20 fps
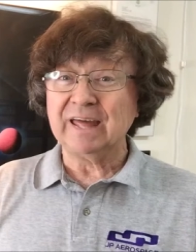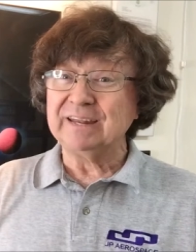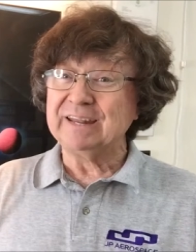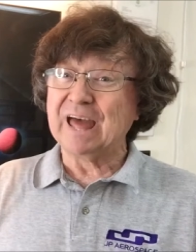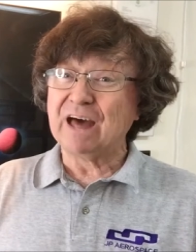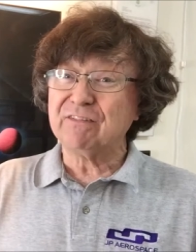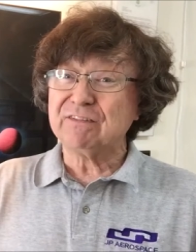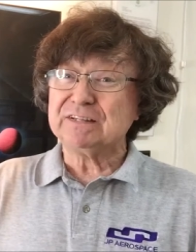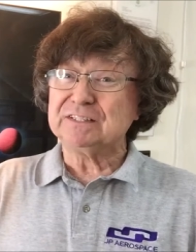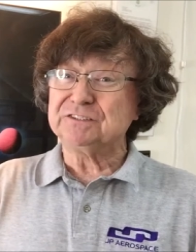
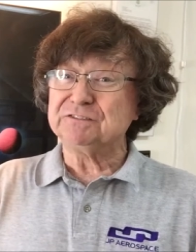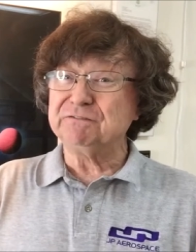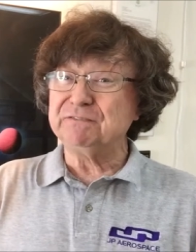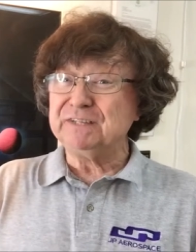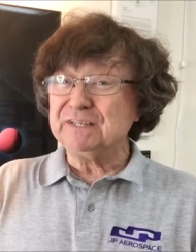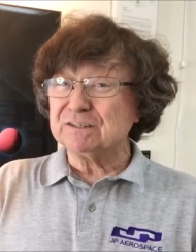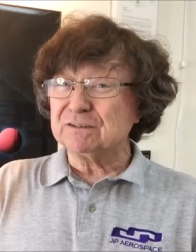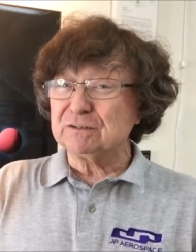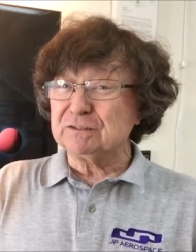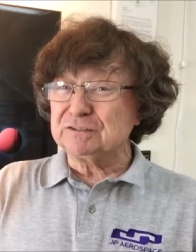Now these
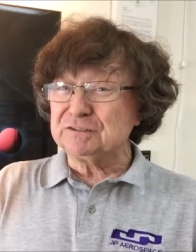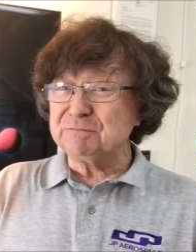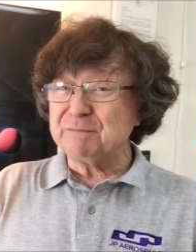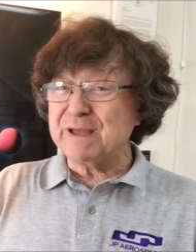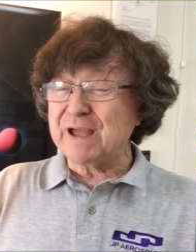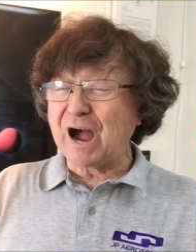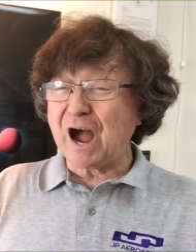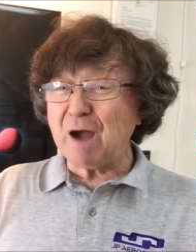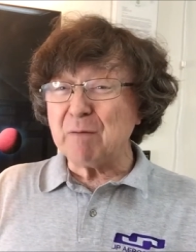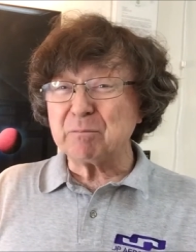vehicles
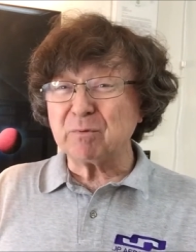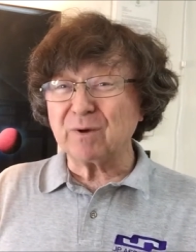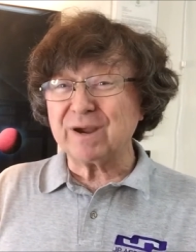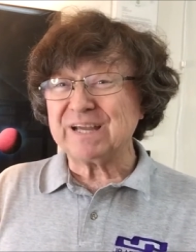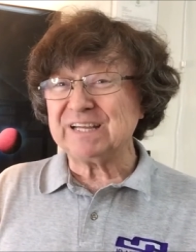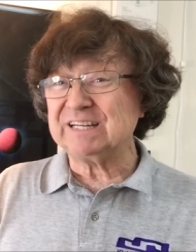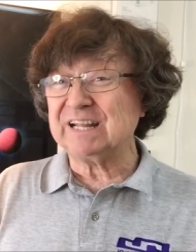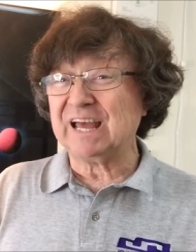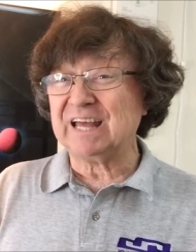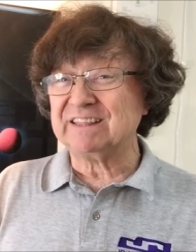may
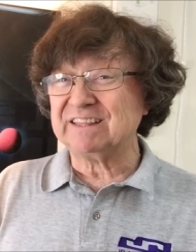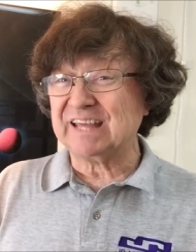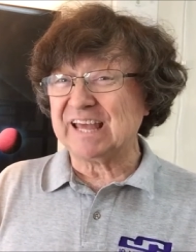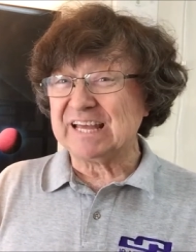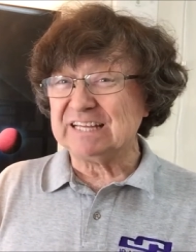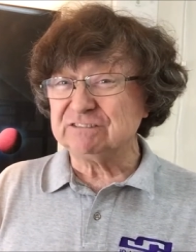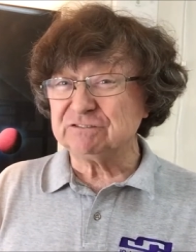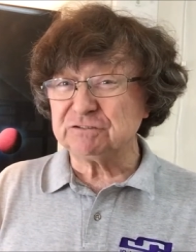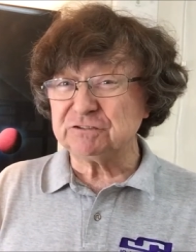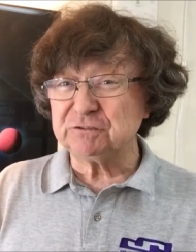operate at the
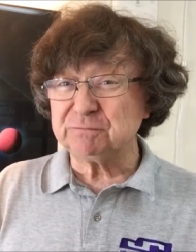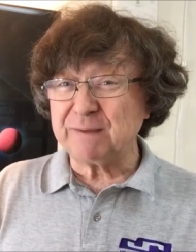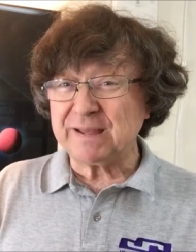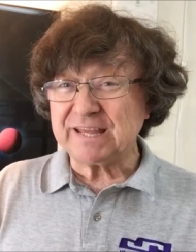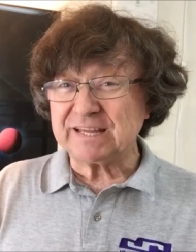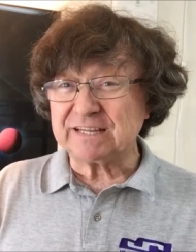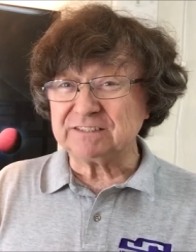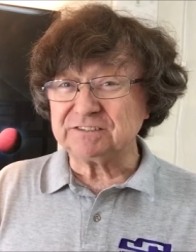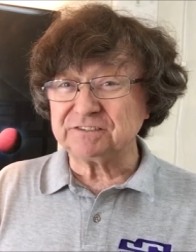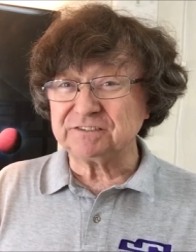edge of
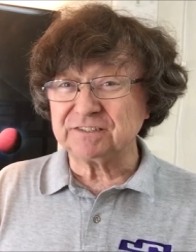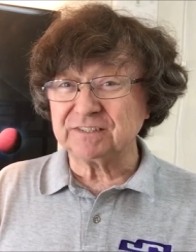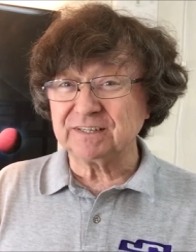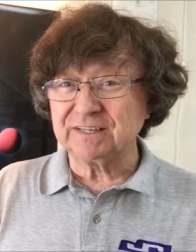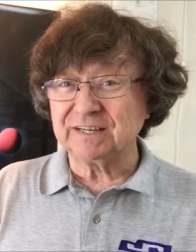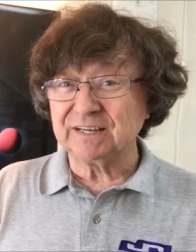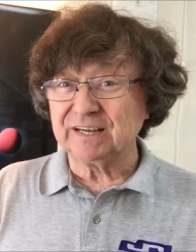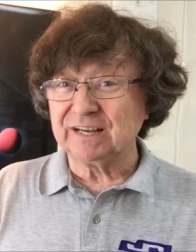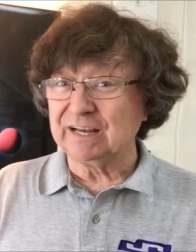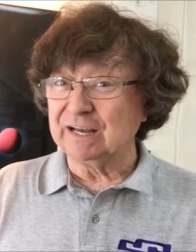space,
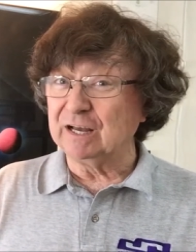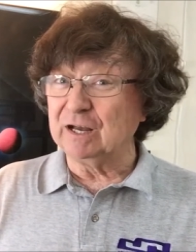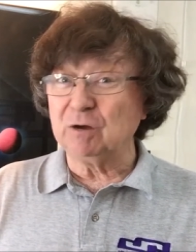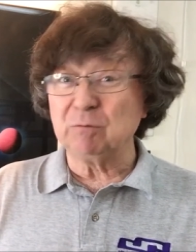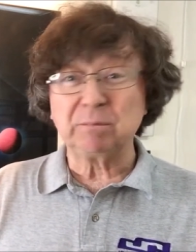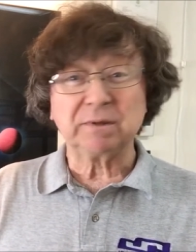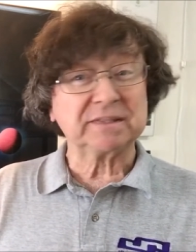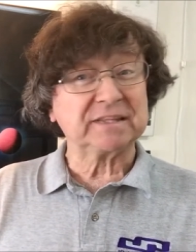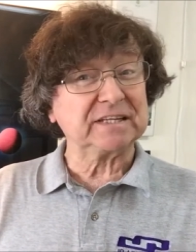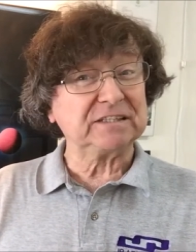
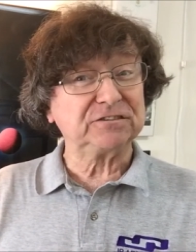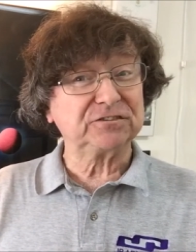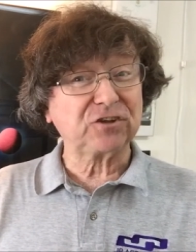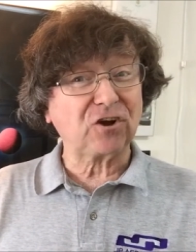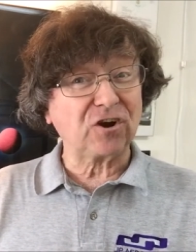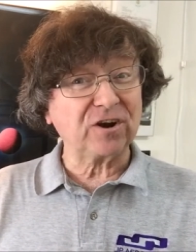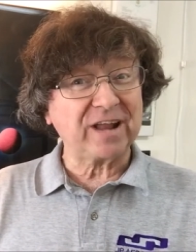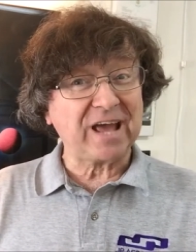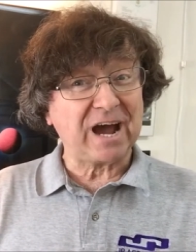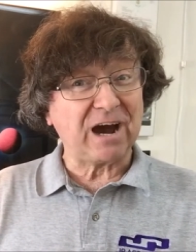but they
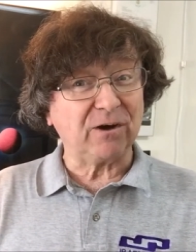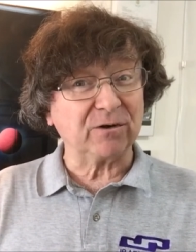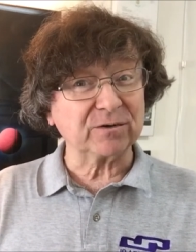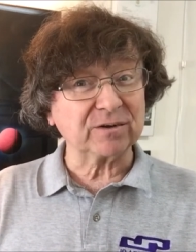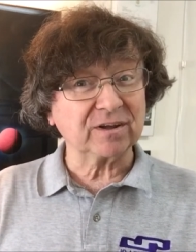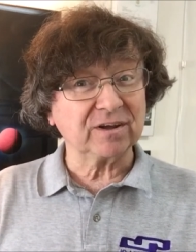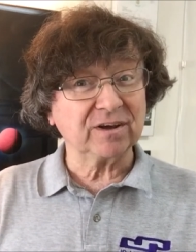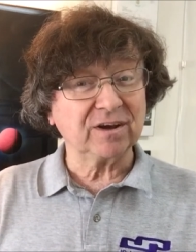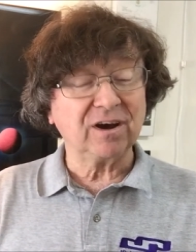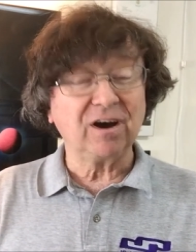start out
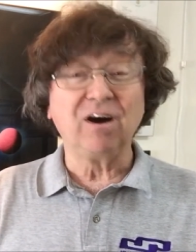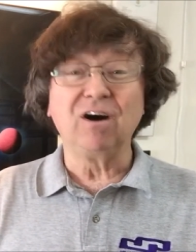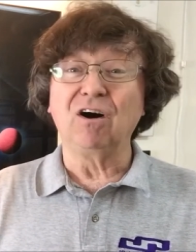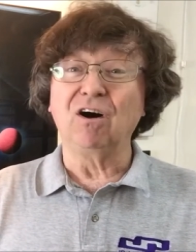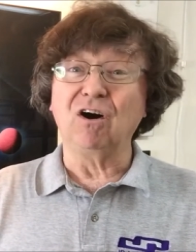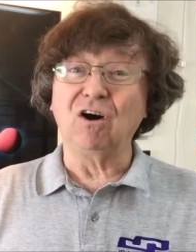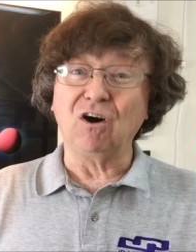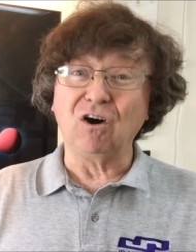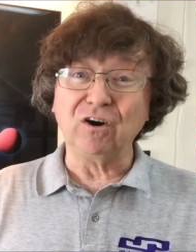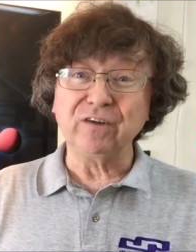
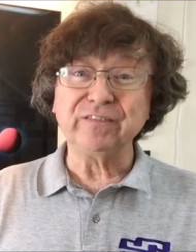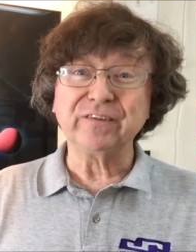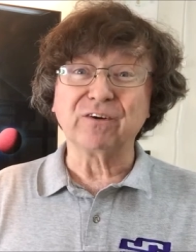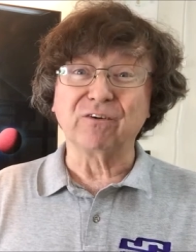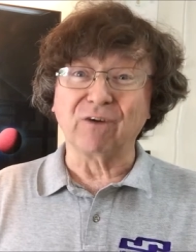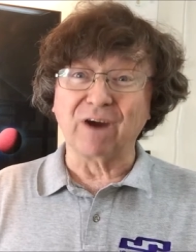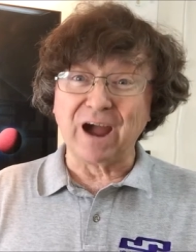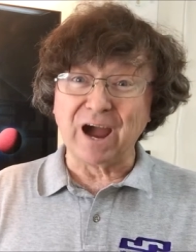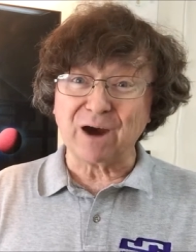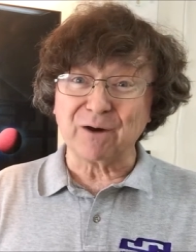on the
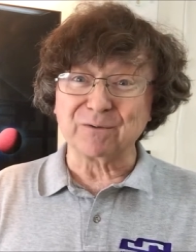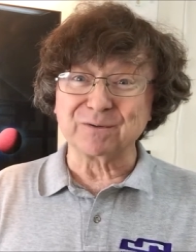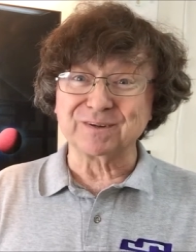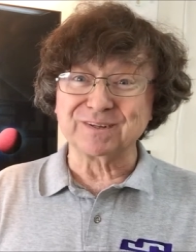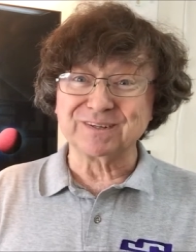ground.